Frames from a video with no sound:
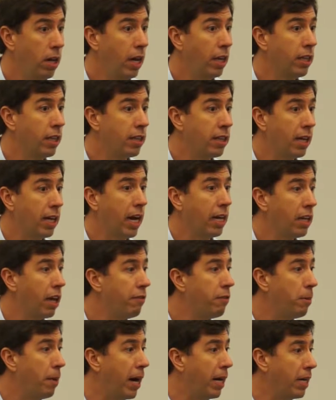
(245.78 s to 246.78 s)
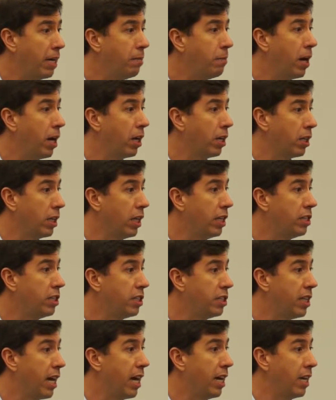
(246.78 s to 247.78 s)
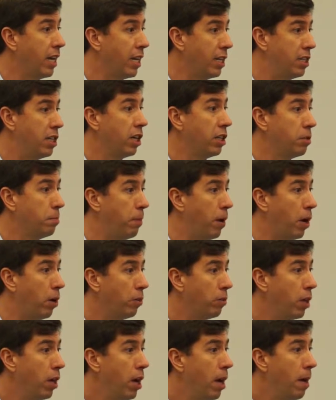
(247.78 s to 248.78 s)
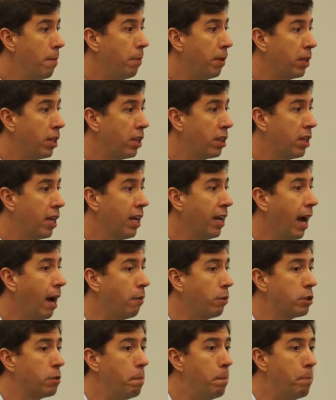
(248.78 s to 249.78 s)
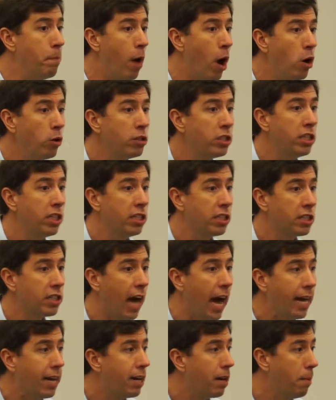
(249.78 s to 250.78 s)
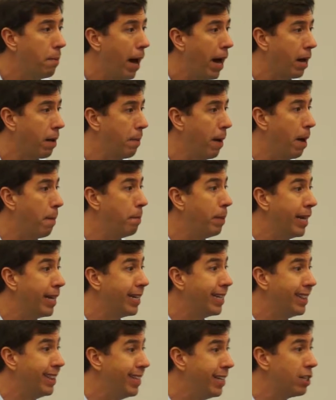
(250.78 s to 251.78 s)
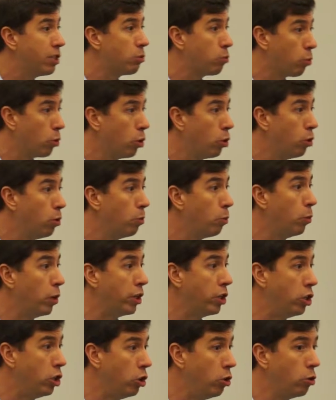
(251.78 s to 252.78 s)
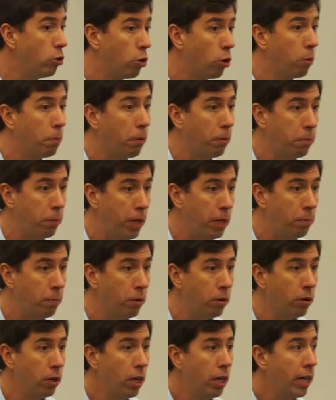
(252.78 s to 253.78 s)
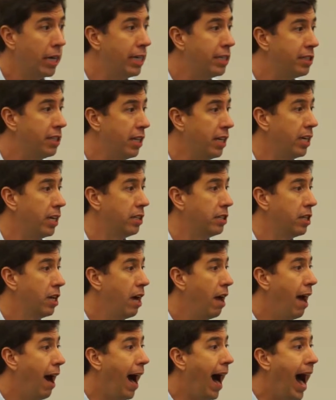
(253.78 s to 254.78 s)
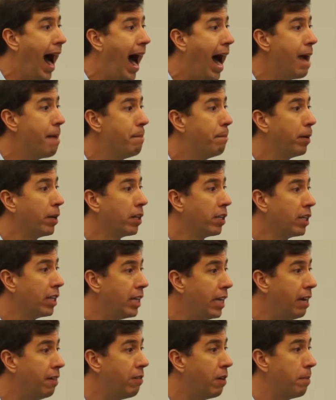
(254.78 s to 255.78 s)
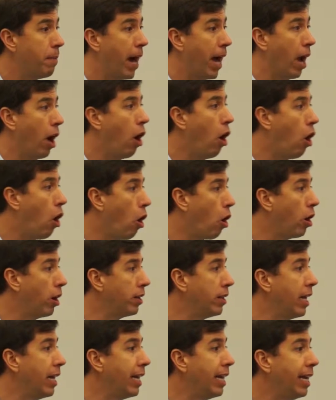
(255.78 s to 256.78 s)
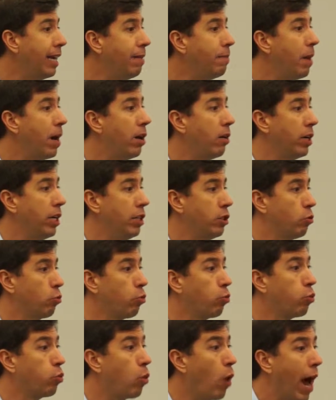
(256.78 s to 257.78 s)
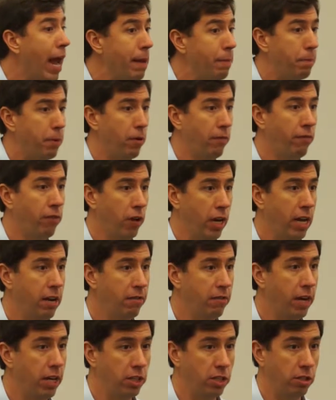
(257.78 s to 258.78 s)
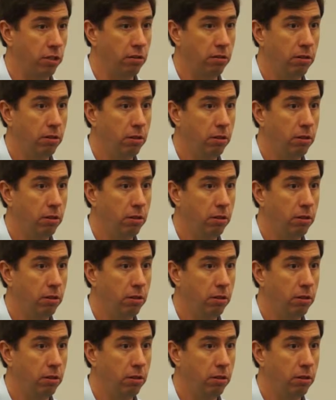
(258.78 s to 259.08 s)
And the thing I love about email is that it does both. But the thing I was most excited about being in this room with you group of people is this. I believe in my heart that email is ripe for innovation.